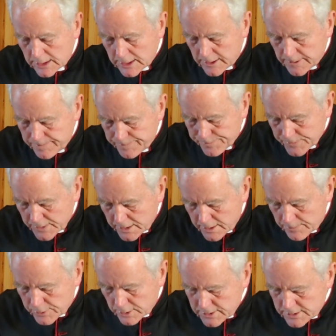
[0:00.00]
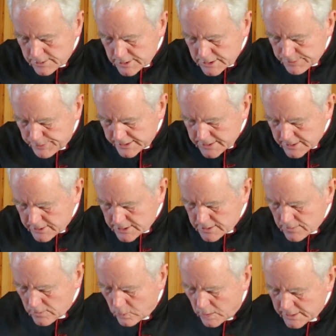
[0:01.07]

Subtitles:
Protestant splits Christendom.